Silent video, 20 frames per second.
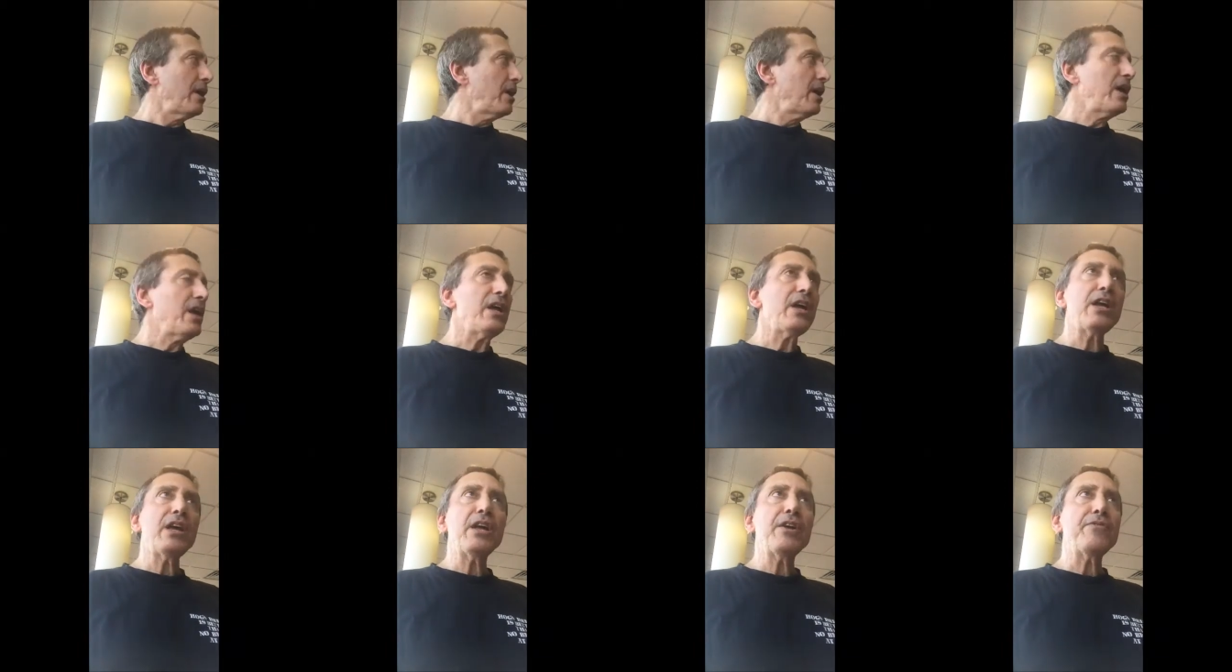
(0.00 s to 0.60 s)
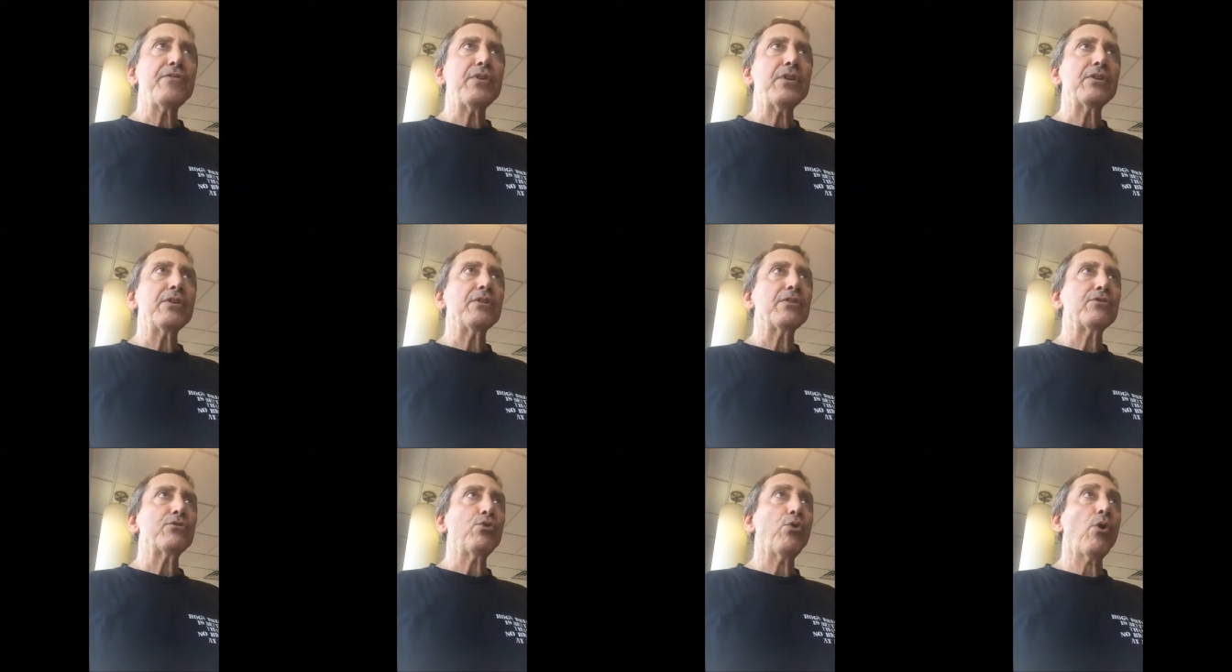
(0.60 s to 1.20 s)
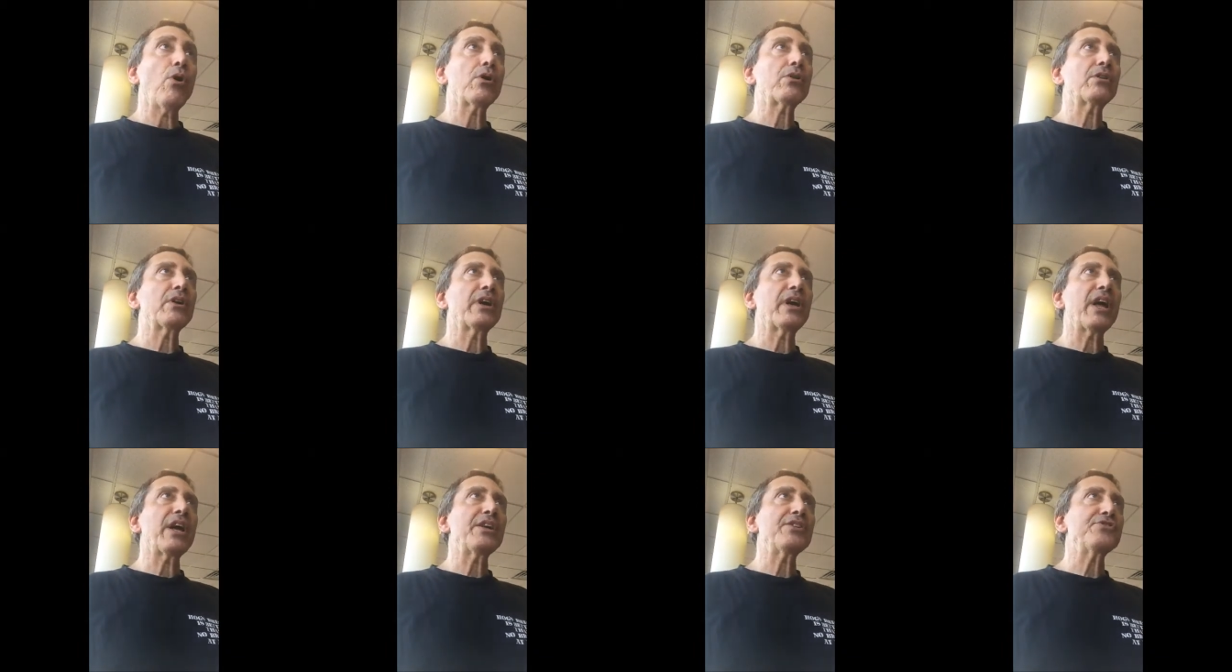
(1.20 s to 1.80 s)
He even talked
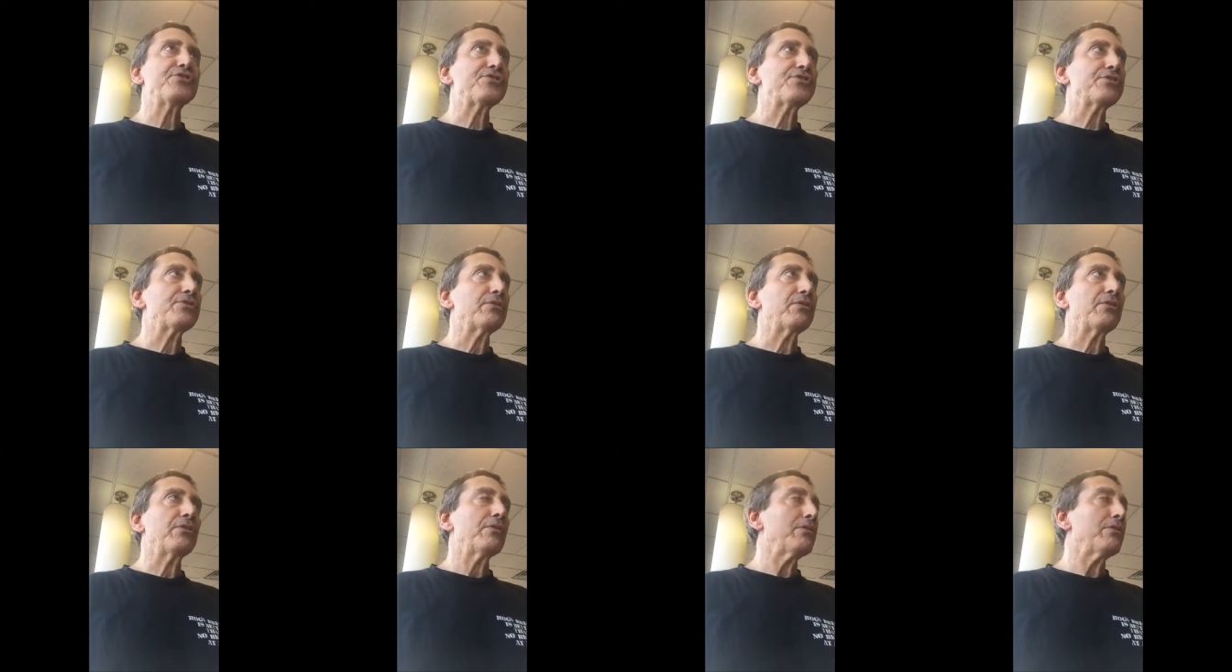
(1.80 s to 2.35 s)
against